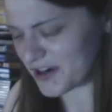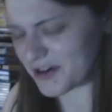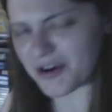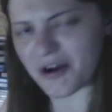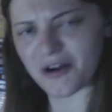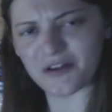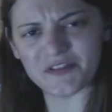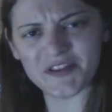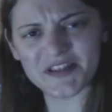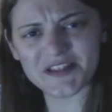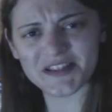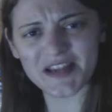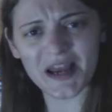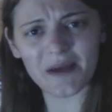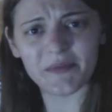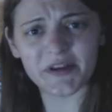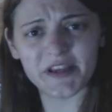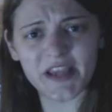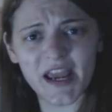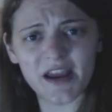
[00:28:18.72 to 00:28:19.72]
God, this
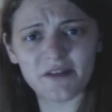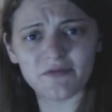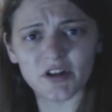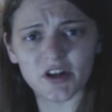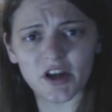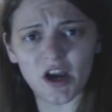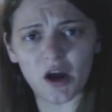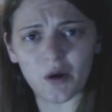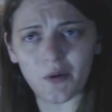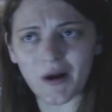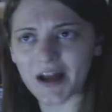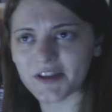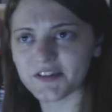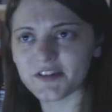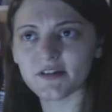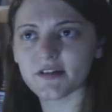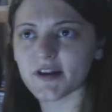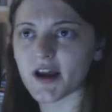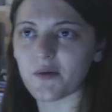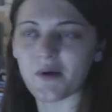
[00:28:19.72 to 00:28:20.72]
time a year ago, I
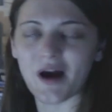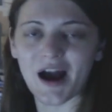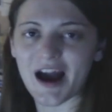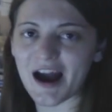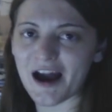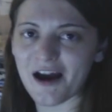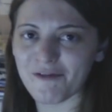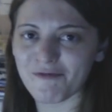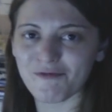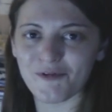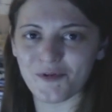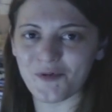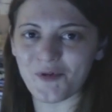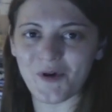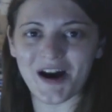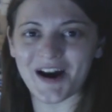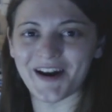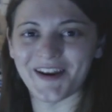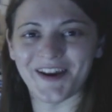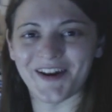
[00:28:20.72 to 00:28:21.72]
didn't know half of
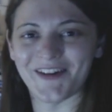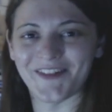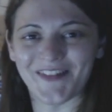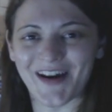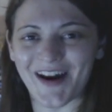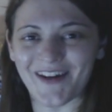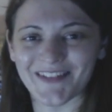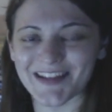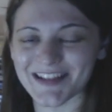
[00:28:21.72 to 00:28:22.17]
what I know now.